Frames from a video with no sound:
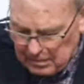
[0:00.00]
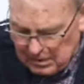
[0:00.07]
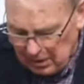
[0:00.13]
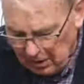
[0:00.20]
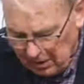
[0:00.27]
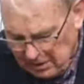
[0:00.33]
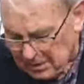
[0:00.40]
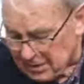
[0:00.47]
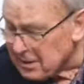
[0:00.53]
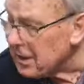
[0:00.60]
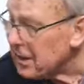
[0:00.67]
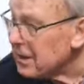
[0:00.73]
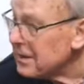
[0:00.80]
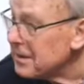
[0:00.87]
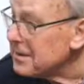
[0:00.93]
recognise
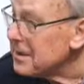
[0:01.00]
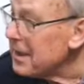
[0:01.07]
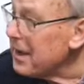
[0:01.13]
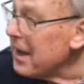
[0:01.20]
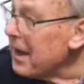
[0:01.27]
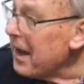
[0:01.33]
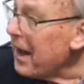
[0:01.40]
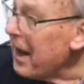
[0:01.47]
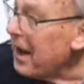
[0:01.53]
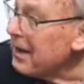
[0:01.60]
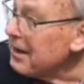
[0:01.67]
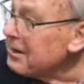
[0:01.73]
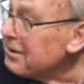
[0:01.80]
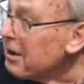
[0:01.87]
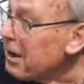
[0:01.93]
things
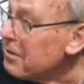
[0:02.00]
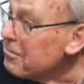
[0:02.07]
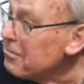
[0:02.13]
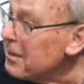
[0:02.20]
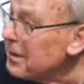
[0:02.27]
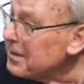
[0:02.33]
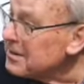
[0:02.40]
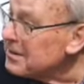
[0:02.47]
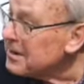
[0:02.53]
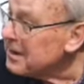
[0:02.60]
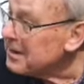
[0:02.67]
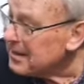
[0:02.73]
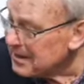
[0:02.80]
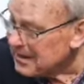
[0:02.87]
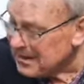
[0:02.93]
and great big
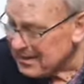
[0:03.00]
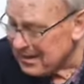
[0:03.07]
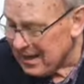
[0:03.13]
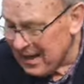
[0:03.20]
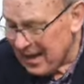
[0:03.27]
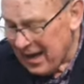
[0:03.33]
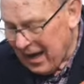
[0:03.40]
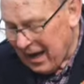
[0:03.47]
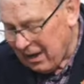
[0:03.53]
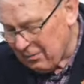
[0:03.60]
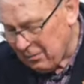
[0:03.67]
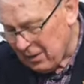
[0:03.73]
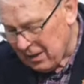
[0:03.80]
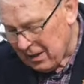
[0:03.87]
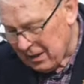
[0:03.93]
sins. And
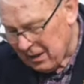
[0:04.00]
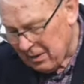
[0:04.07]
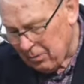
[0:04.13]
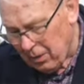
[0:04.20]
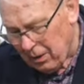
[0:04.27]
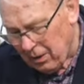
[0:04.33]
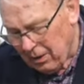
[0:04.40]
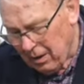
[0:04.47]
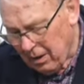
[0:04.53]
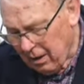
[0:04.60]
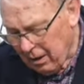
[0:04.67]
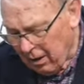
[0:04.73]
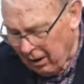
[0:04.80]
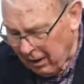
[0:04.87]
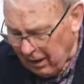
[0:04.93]
we think, well,
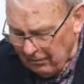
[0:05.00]
I